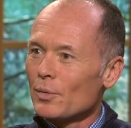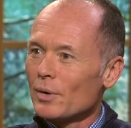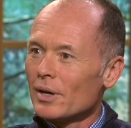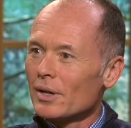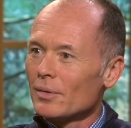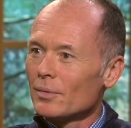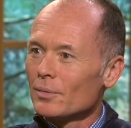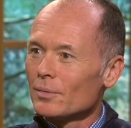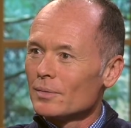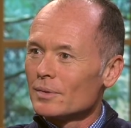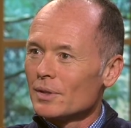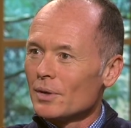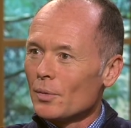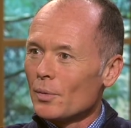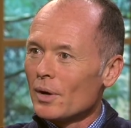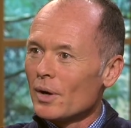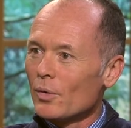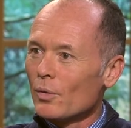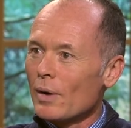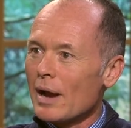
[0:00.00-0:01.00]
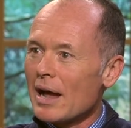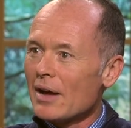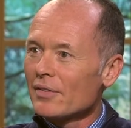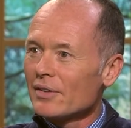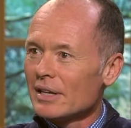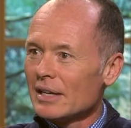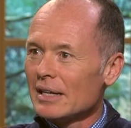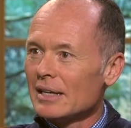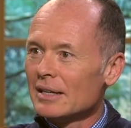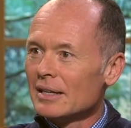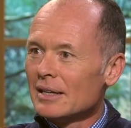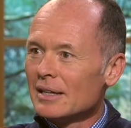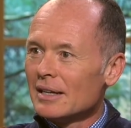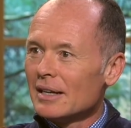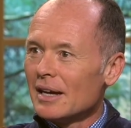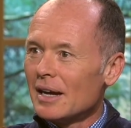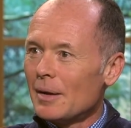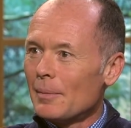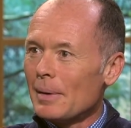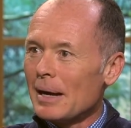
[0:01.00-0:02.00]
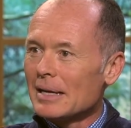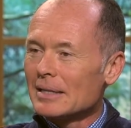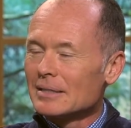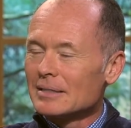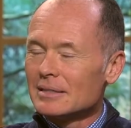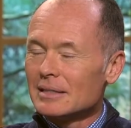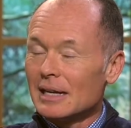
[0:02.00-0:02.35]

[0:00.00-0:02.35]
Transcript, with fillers: well, you know, well-rounded. Um, I,